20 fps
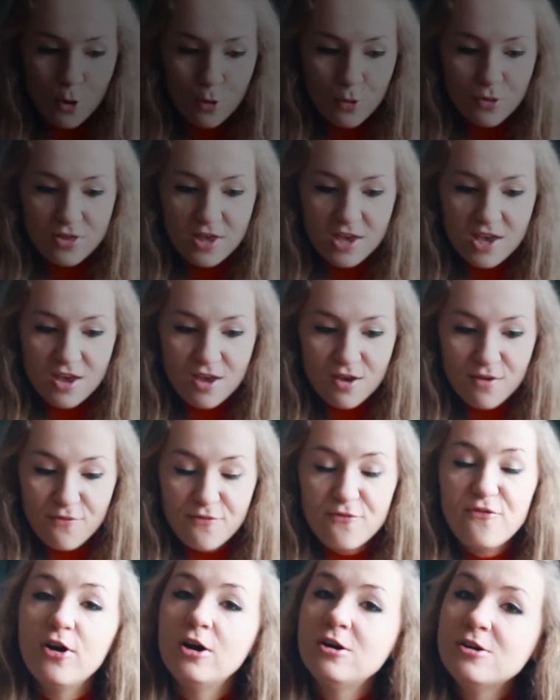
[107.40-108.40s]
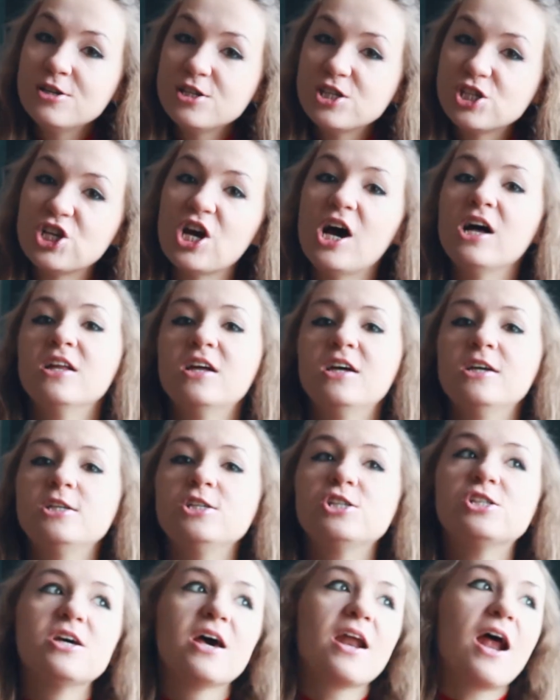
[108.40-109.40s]
The first
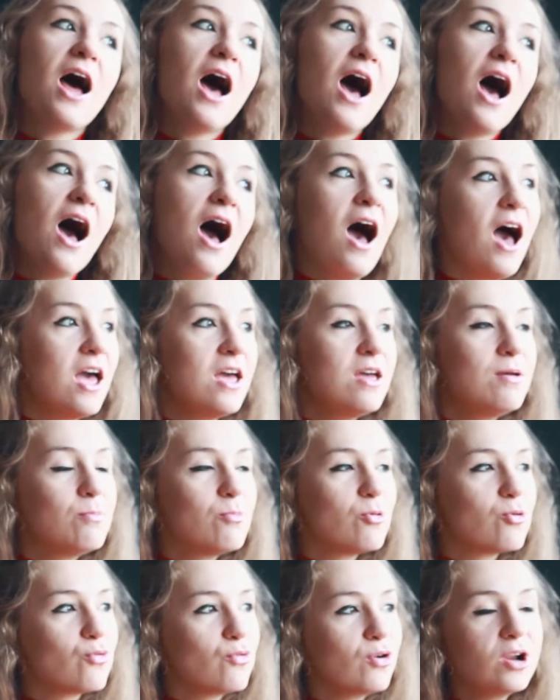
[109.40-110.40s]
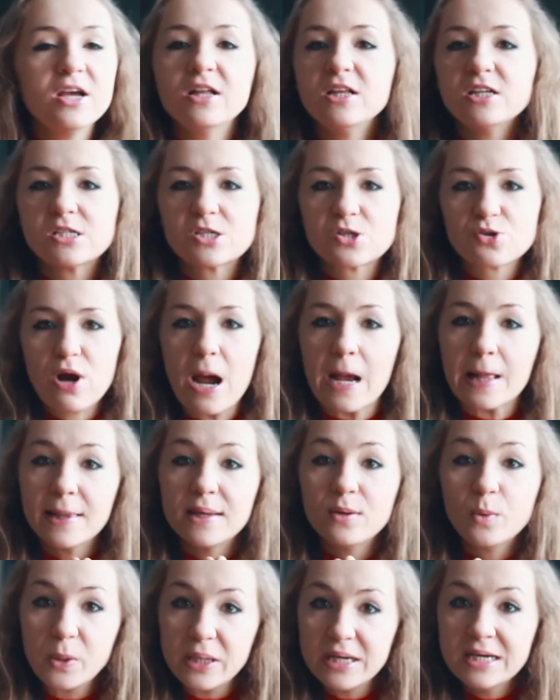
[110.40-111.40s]
challenge that I'm really
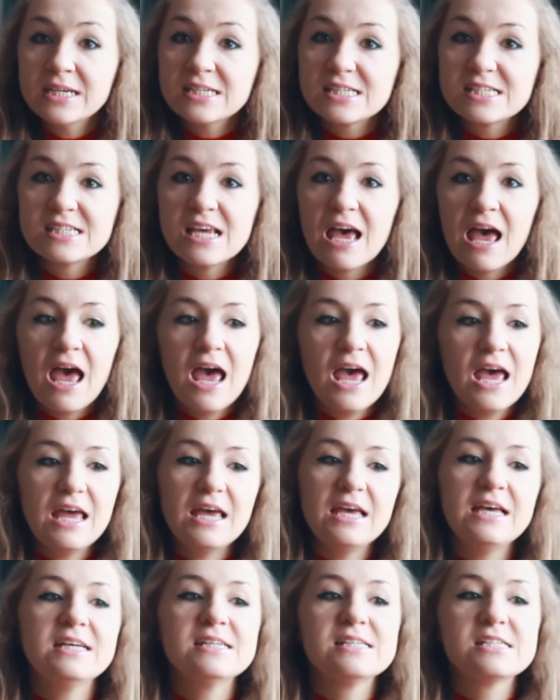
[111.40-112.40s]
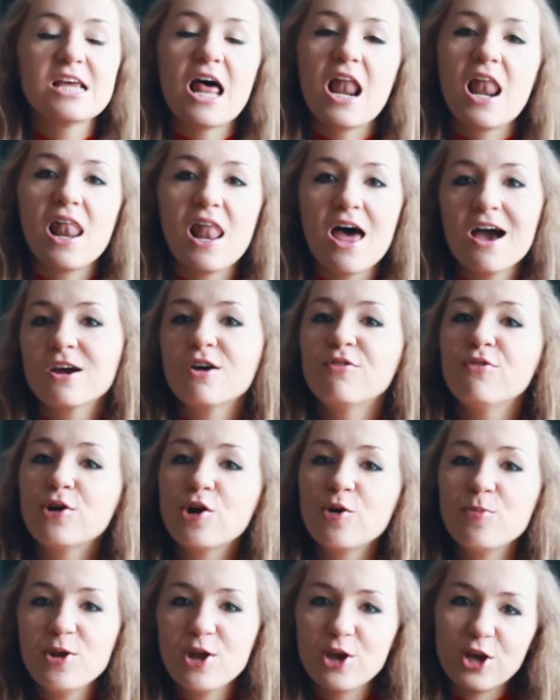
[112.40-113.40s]
struggling with is a lack of a
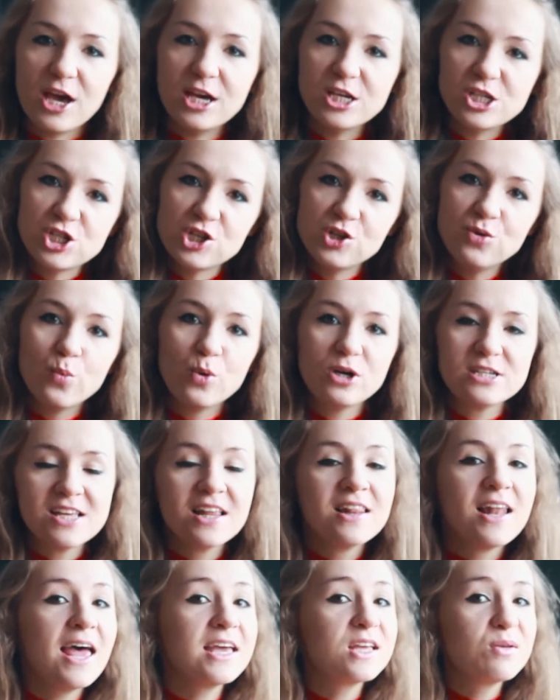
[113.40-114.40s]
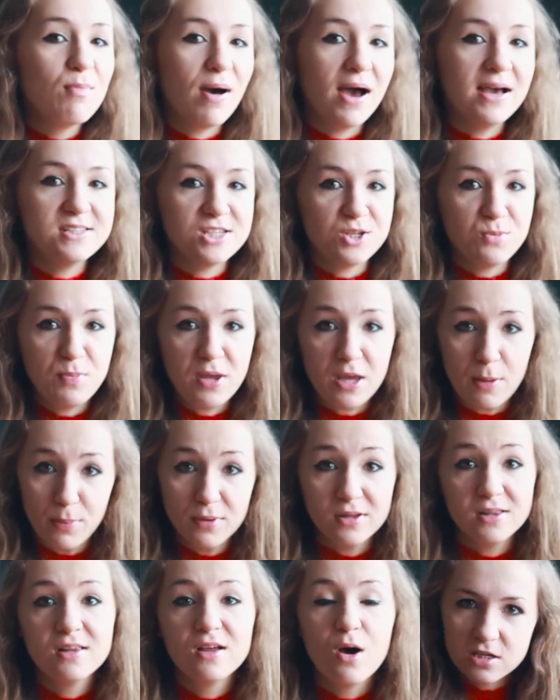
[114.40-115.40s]
communication with the like-minded
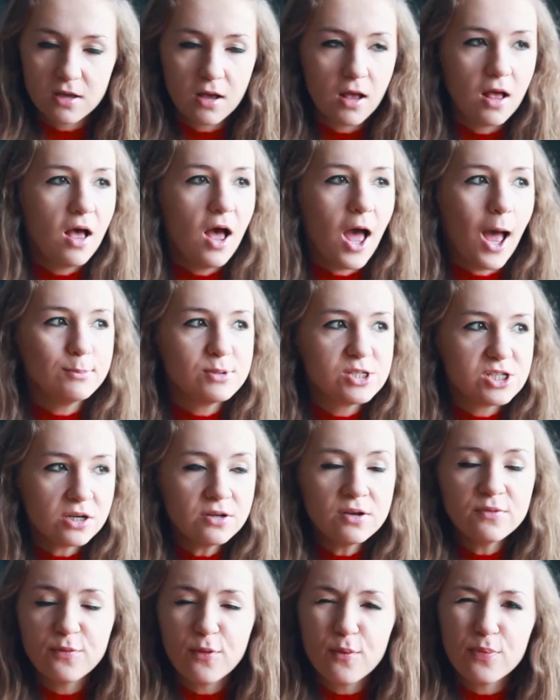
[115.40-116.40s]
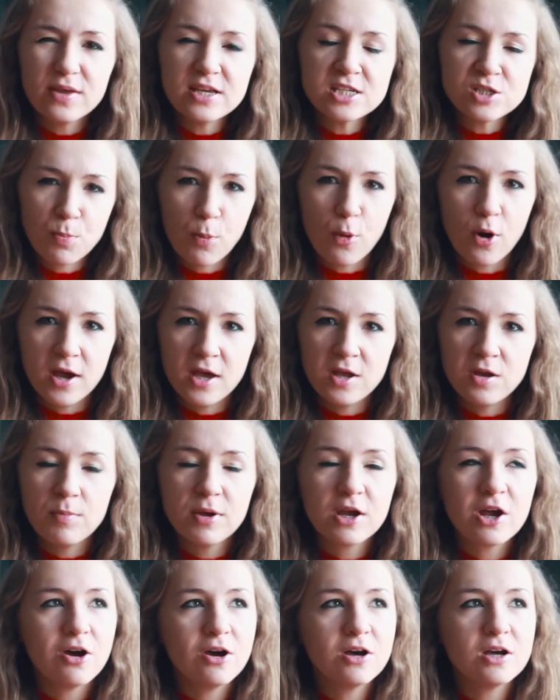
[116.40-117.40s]
people. I'm starting from this point
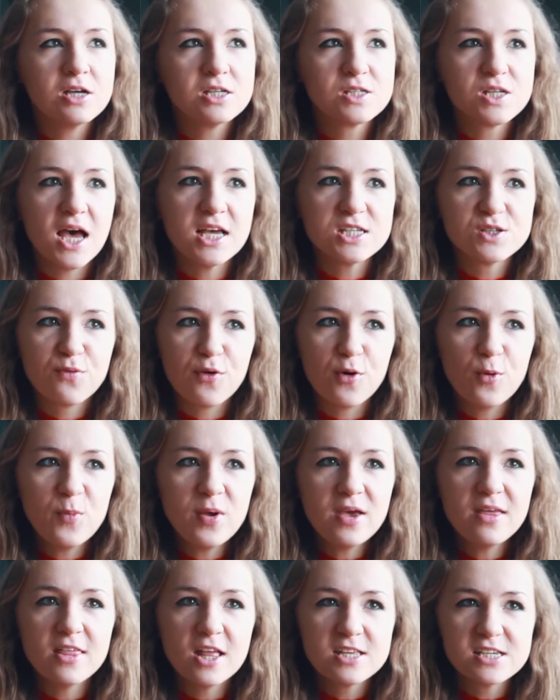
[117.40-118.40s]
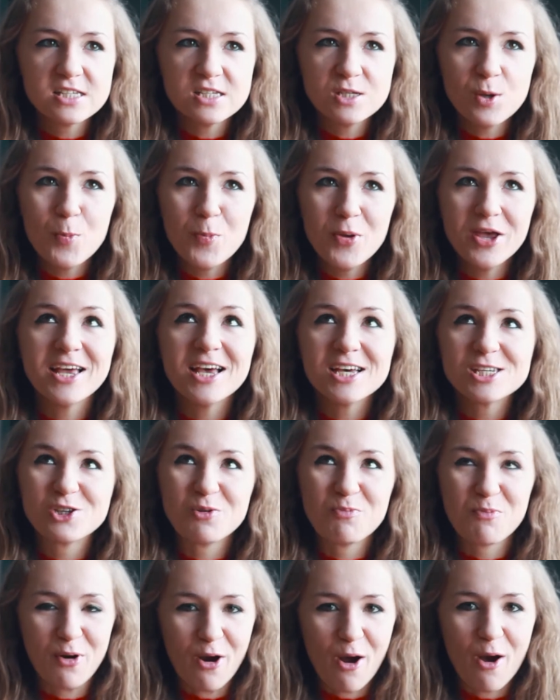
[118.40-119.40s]
because, as for me, this is the
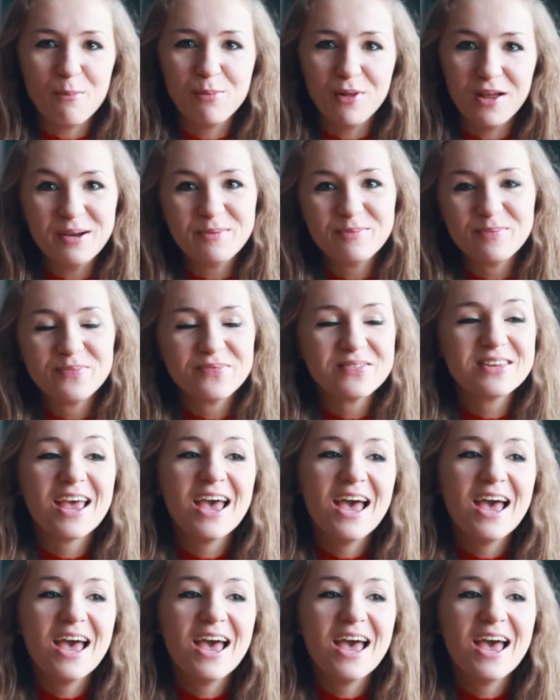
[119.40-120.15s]
biggest problem.